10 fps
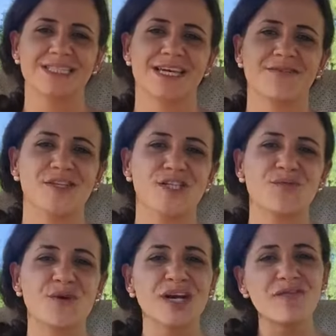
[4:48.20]
stuff? Do you
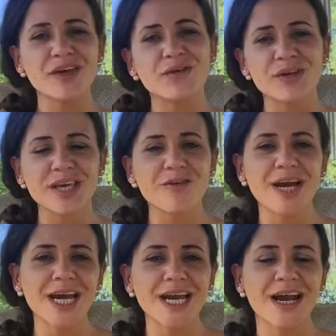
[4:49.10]
want to feel really
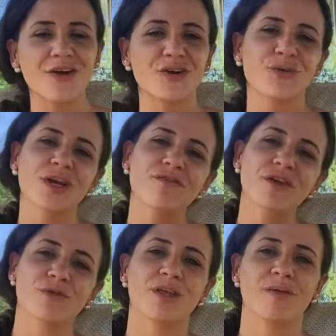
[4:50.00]
great or do you want to
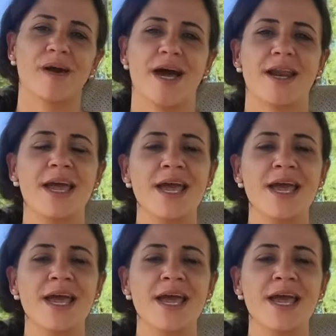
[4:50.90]
feel really bad?